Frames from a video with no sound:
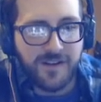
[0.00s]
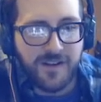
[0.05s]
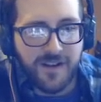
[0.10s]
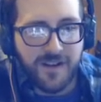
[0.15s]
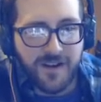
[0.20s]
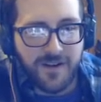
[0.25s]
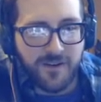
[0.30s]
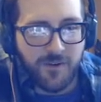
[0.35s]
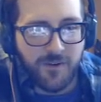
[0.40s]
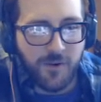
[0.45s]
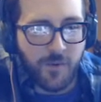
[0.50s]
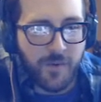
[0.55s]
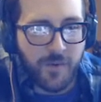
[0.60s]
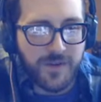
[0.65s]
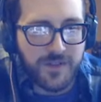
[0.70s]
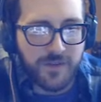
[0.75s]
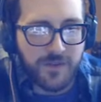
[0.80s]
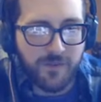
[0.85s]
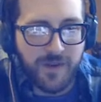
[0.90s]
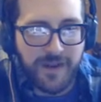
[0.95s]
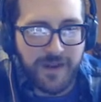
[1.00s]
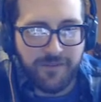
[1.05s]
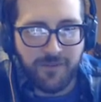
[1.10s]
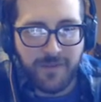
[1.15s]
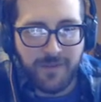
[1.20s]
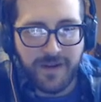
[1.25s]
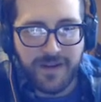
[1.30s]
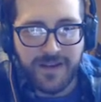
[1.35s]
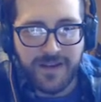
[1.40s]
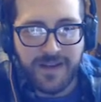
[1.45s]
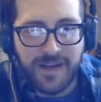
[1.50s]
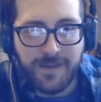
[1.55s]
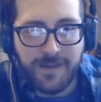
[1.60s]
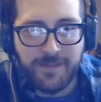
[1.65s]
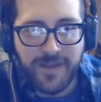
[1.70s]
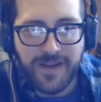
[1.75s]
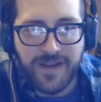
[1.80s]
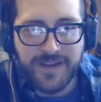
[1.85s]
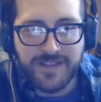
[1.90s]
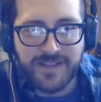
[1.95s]
I know it wasn't right for me to
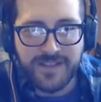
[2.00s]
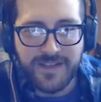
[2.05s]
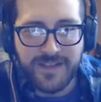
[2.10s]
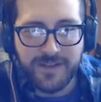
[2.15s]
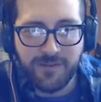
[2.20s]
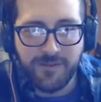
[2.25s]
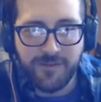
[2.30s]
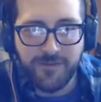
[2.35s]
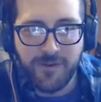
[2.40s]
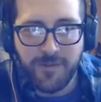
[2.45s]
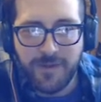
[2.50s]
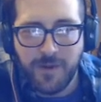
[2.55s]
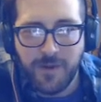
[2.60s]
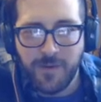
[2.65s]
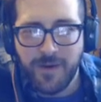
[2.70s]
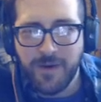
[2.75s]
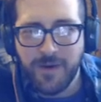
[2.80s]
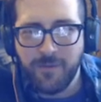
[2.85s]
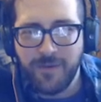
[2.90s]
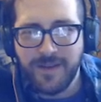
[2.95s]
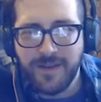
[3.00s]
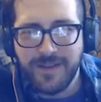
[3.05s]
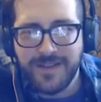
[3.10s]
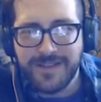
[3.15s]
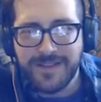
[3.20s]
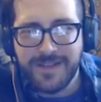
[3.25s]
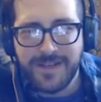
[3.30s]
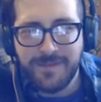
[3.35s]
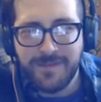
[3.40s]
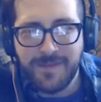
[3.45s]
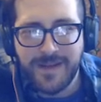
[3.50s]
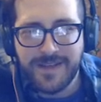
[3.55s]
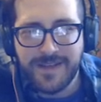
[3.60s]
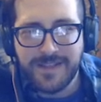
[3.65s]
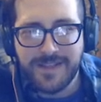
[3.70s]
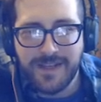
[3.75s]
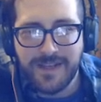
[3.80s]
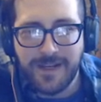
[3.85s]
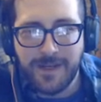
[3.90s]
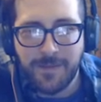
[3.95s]
keep that a secret from you. I really did
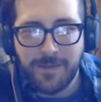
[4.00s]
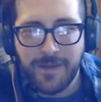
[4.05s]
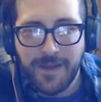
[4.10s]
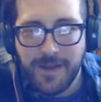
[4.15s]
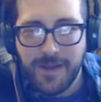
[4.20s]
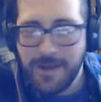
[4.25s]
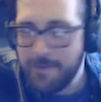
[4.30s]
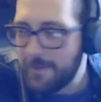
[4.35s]
mess up.